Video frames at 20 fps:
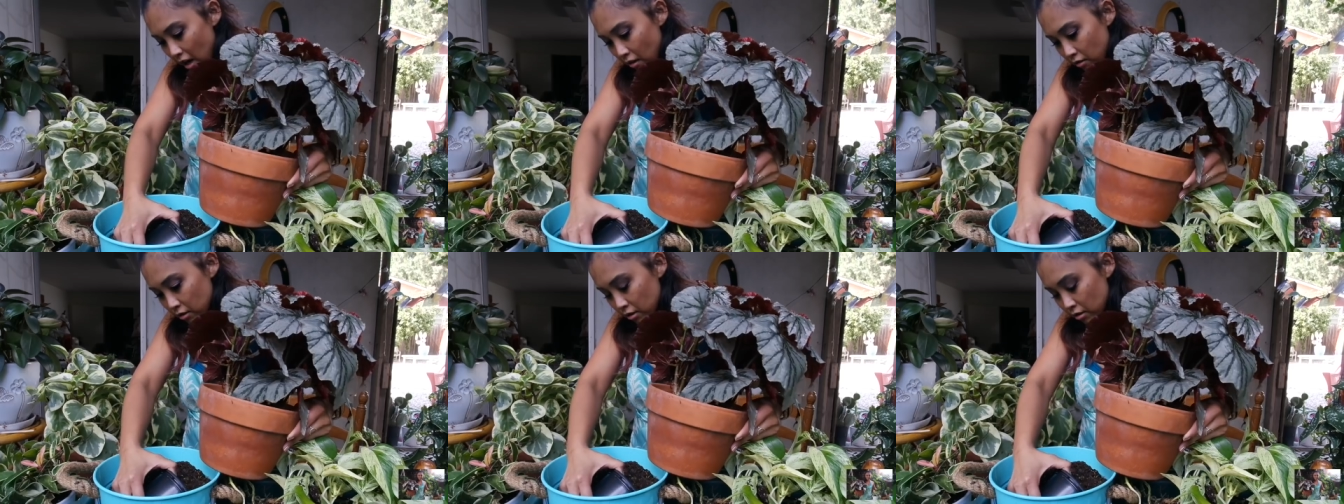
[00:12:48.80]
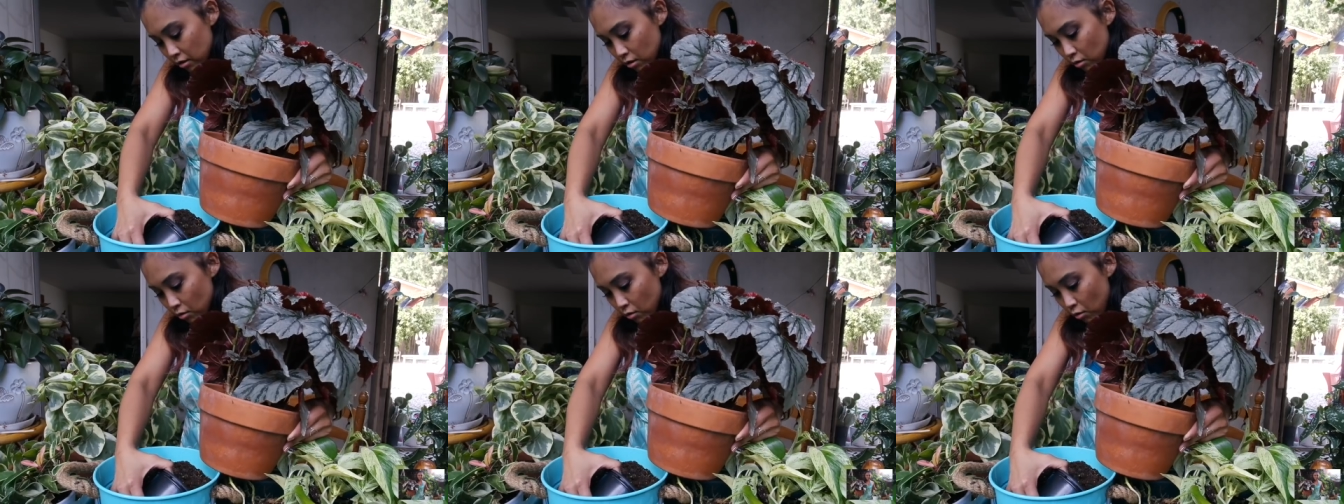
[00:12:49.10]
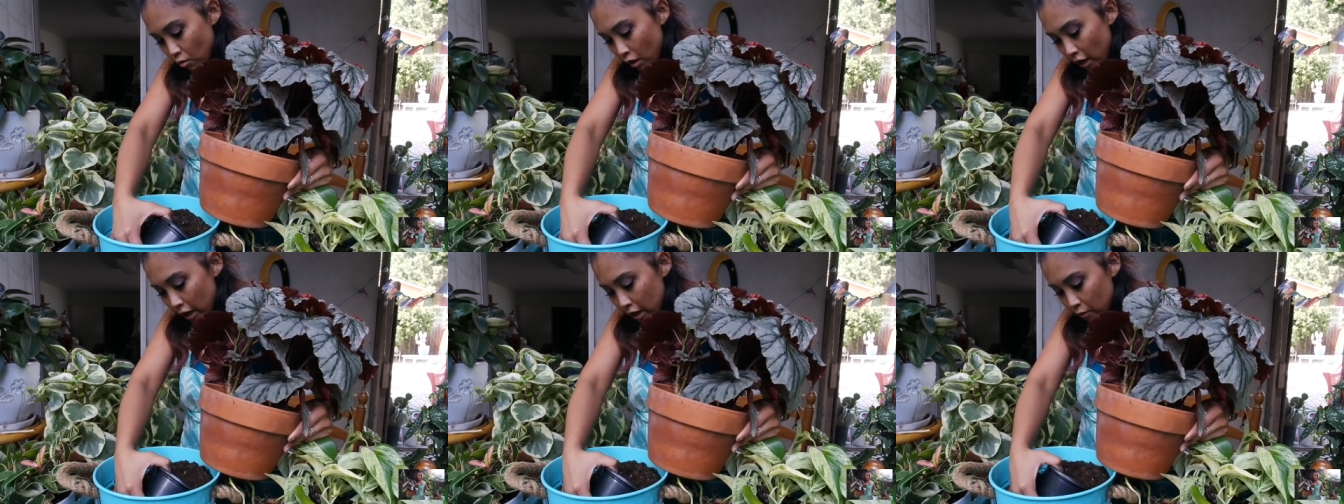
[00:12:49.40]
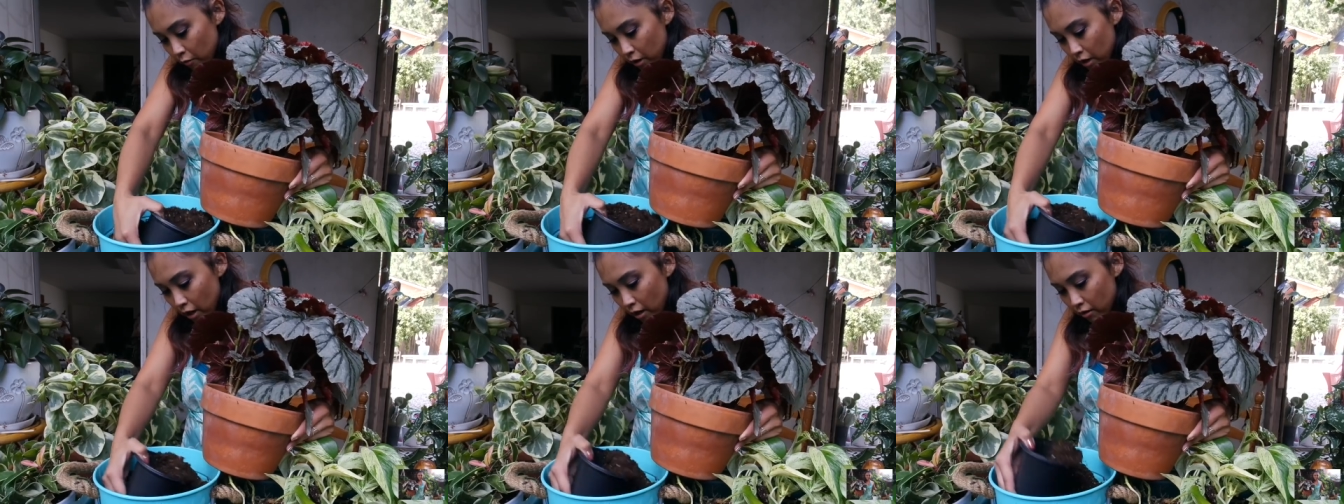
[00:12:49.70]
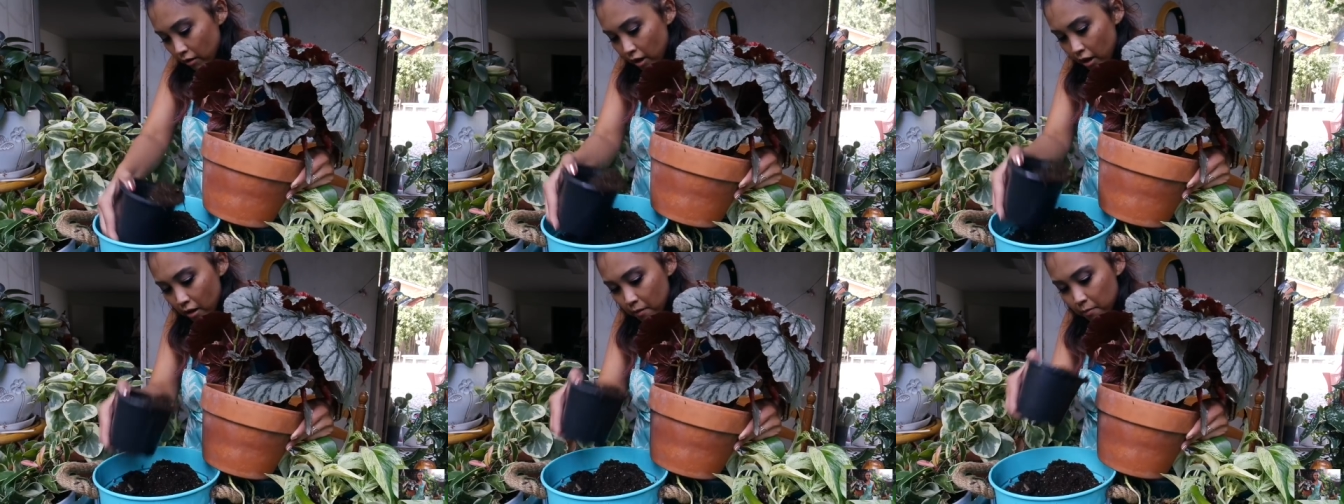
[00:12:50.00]
house is so quiet
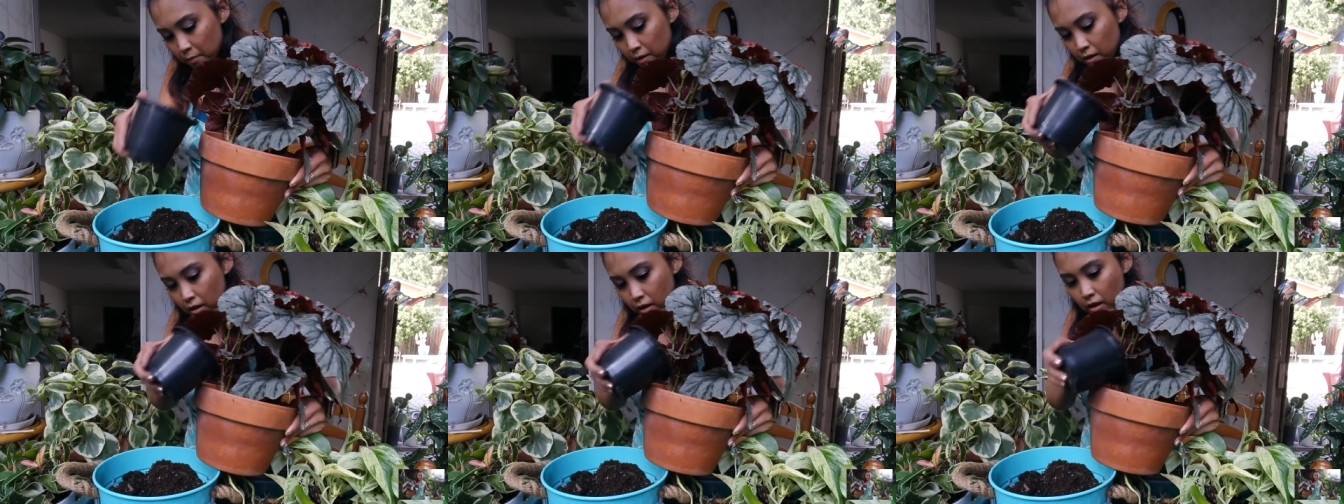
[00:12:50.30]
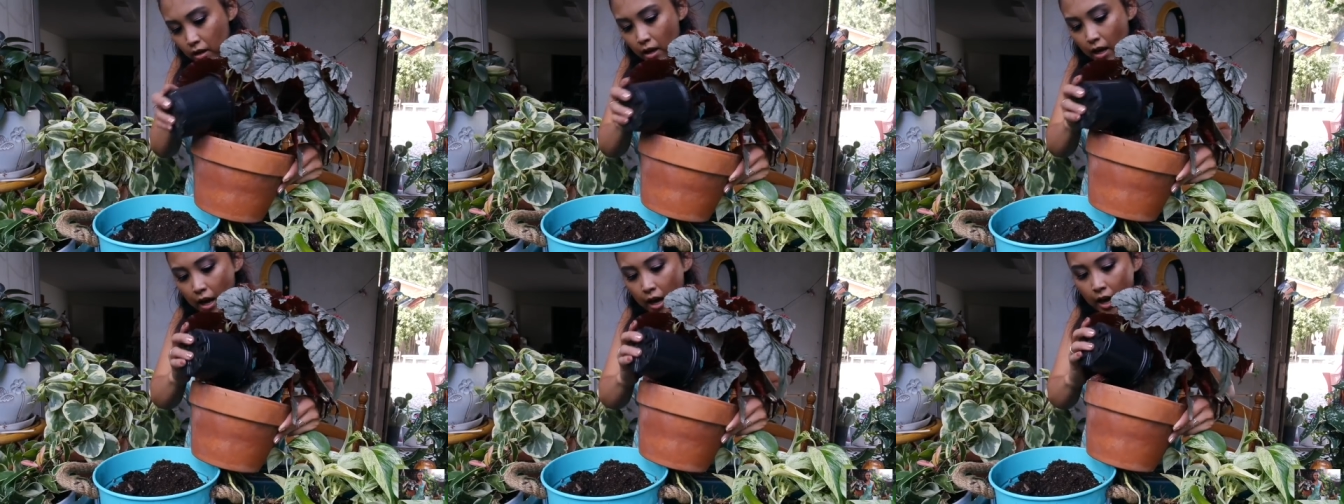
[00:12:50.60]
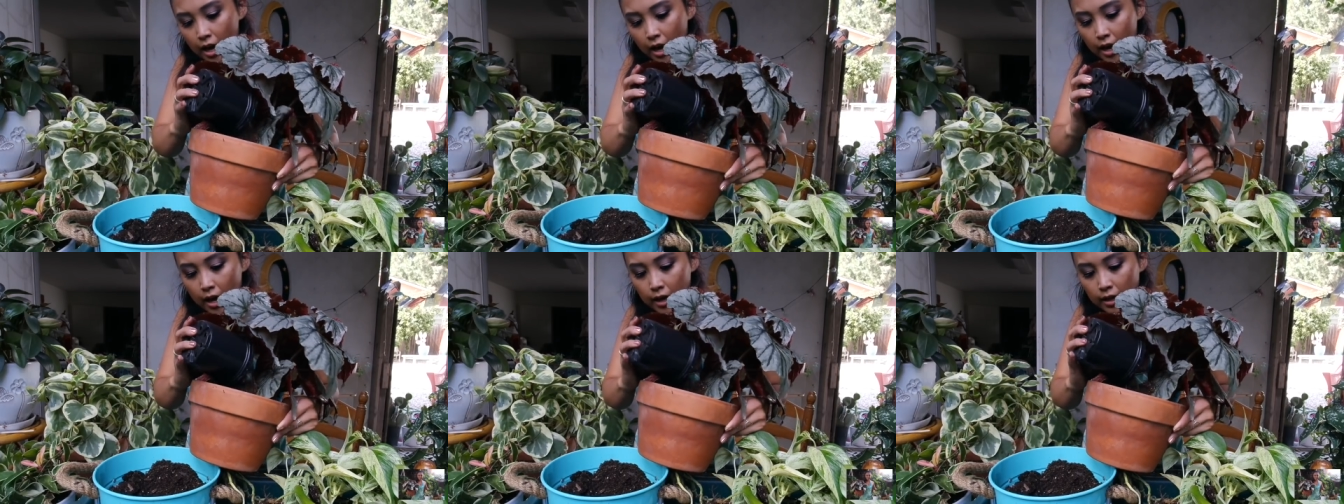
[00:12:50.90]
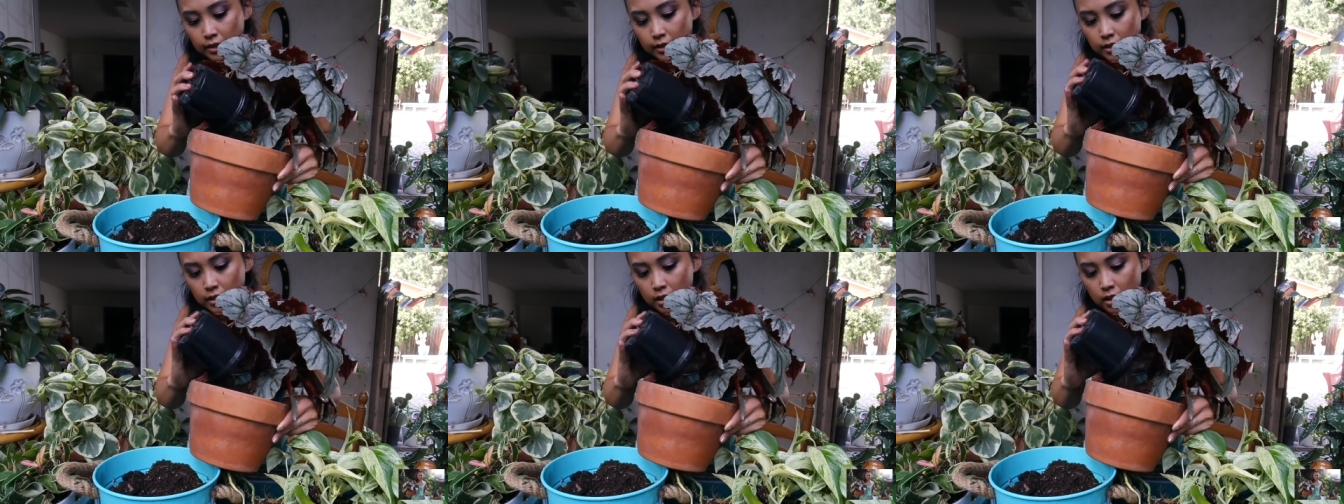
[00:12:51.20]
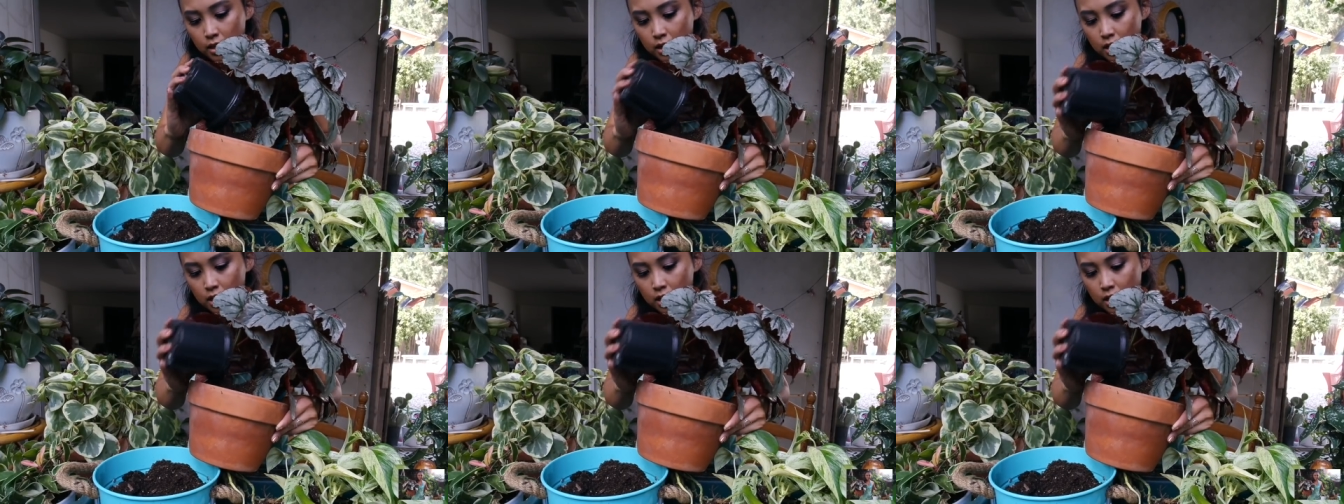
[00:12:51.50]
without Abby, and